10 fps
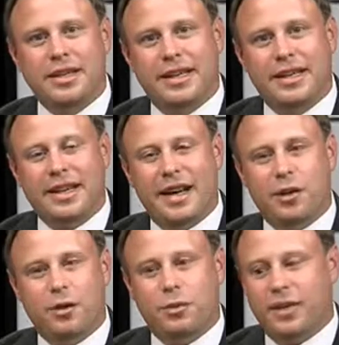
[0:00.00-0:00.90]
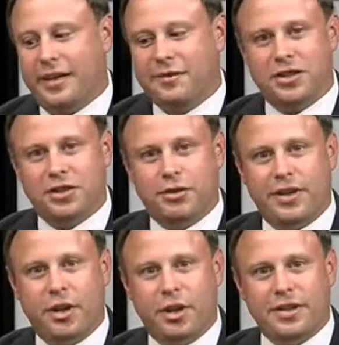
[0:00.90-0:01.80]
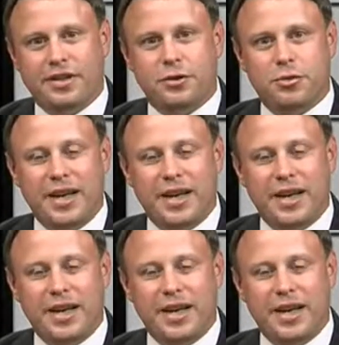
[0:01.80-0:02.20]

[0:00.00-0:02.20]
and how we have such a great artist who's